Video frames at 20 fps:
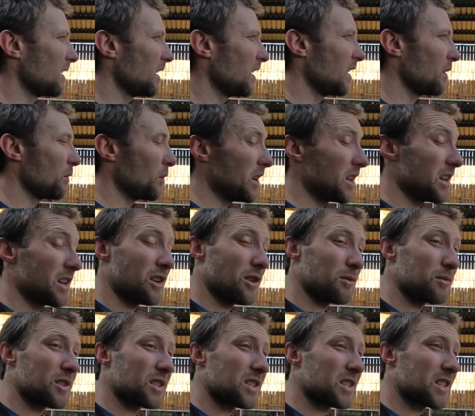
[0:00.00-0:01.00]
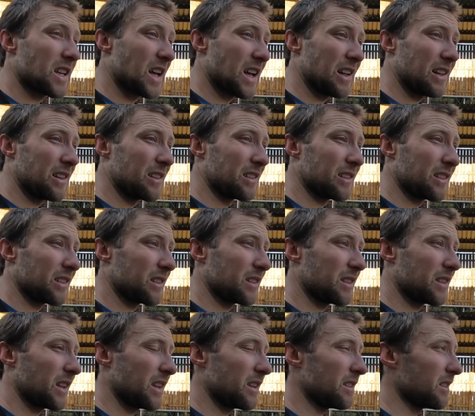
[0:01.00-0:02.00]
And then when you come to sell,
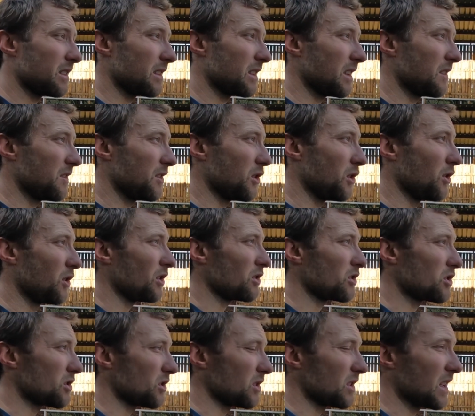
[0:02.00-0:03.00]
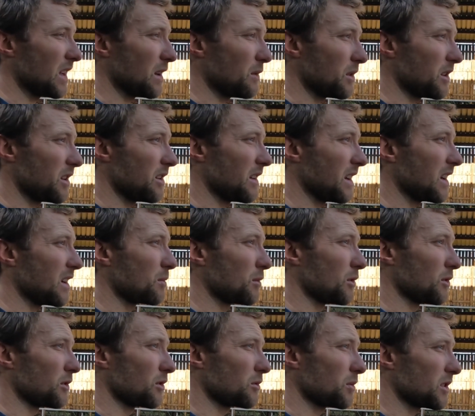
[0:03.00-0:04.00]
if you're not stood there with your
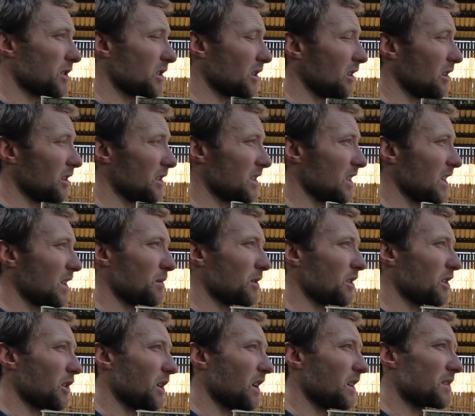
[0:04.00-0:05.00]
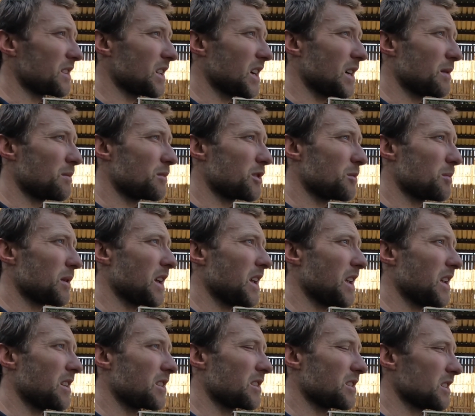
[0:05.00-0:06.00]
animals, which a lot of the time you don't have time to
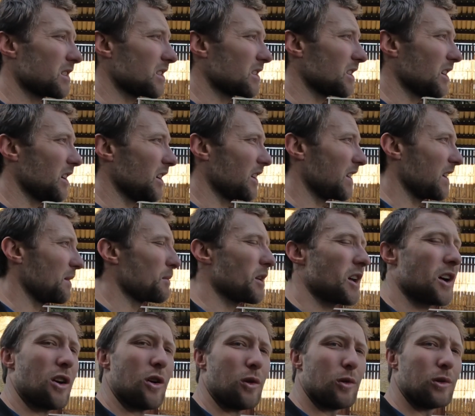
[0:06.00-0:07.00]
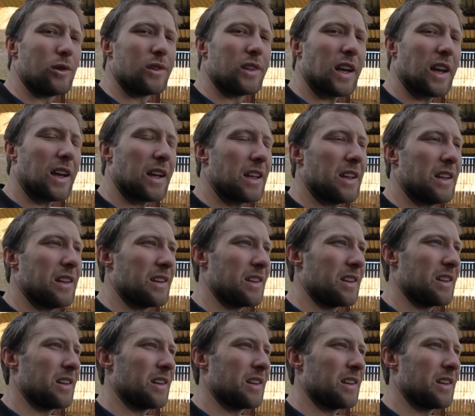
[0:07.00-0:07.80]
be, because can be a whole day